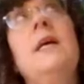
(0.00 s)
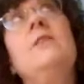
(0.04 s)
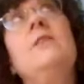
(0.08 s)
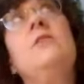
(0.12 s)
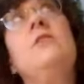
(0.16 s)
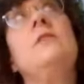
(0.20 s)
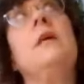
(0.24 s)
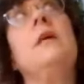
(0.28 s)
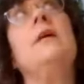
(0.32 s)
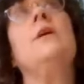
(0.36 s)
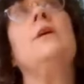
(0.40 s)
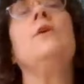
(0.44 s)
not
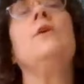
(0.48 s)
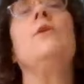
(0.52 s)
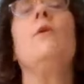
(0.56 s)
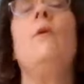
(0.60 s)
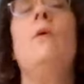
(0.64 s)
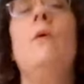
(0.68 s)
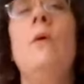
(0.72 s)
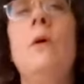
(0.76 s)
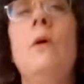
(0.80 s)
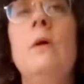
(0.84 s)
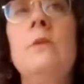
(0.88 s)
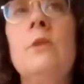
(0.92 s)
just like your
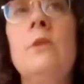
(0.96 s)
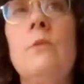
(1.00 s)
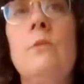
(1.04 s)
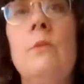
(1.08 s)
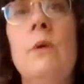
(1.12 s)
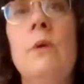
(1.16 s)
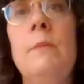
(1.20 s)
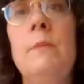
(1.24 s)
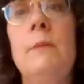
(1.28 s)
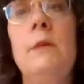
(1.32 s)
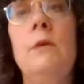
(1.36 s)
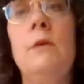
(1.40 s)
older
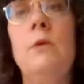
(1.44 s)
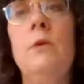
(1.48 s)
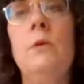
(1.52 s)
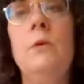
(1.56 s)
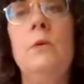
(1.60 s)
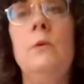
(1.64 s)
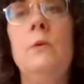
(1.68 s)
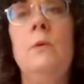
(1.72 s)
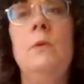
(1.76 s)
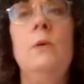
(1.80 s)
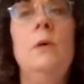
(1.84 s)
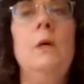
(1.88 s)
women
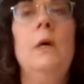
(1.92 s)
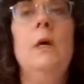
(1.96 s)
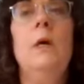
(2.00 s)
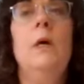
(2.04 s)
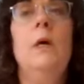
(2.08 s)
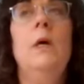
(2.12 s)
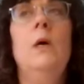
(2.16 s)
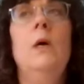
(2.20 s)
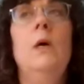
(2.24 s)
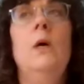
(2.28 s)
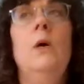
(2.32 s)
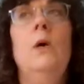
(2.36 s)
who
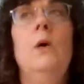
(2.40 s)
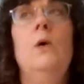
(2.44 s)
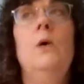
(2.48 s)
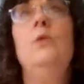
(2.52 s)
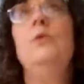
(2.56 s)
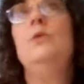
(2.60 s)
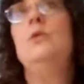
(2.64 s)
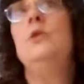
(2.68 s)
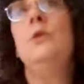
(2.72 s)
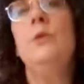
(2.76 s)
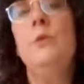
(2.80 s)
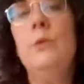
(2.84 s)

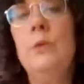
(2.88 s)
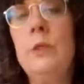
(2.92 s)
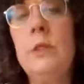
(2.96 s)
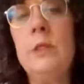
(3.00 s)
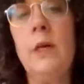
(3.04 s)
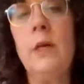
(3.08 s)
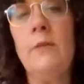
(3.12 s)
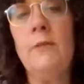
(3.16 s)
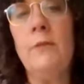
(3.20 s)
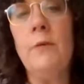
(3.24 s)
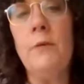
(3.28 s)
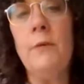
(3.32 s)
do
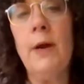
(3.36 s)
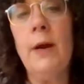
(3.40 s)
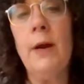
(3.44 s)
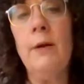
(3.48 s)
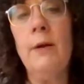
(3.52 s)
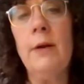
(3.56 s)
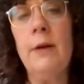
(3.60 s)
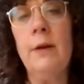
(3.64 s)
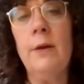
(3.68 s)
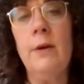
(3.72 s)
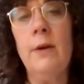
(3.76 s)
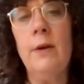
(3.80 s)
stuff
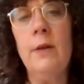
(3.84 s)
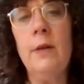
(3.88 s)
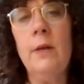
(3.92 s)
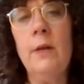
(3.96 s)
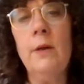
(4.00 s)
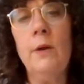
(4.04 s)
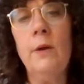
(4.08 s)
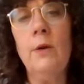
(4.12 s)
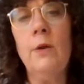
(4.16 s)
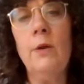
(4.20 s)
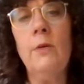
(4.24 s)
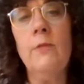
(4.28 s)
around here.
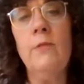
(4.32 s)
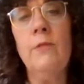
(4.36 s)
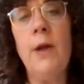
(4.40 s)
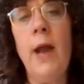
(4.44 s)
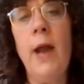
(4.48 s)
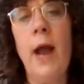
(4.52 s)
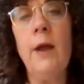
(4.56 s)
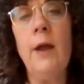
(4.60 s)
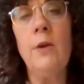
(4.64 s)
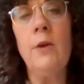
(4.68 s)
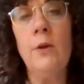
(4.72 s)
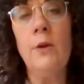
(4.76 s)
You've
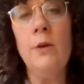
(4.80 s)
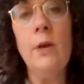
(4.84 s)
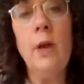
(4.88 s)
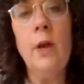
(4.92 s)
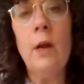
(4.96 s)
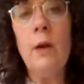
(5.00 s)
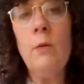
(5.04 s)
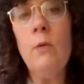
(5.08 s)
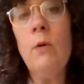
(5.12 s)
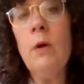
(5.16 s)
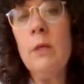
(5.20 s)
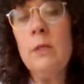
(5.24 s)
got your
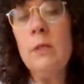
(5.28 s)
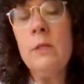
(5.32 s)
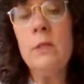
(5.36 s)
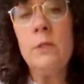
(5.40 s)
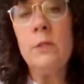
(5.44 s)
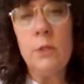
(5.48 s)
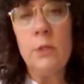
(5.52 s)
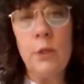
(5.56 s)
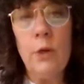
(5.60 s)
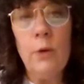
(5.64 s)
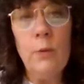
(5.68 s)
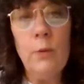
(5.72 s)
young
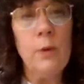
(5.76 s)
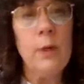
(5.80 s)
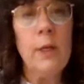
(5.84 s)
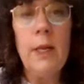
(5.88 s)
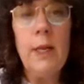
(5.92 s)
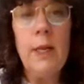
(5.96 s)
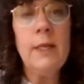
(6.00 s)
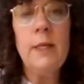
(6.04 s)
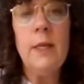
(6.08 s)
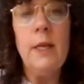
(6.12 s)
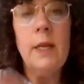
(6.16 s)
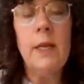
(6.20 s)
ones too.
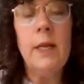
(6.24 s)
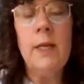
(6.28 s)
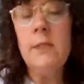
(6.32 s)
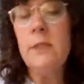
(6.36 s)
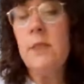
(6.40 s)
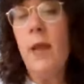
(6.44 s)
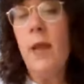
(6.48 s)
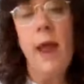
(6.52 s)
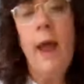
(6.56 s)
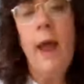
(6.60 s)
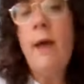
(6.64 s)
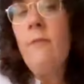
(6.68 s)

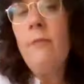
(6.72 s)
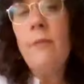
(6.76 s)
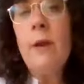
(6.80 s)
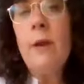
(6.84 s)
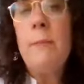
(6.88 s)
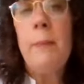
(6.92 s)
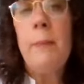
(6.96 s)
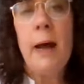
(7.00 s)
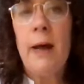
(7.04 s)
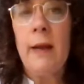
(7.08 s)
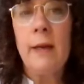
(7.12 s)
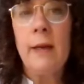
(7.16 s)
It's
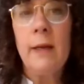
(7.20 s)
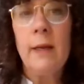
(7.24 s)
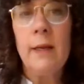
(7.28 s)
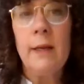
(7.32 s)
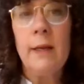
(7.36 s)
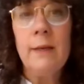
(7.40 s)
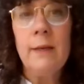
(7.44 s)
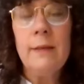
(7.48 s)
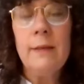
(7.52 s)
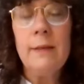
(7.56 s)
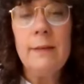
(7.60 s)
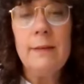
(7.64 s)
everybody.
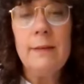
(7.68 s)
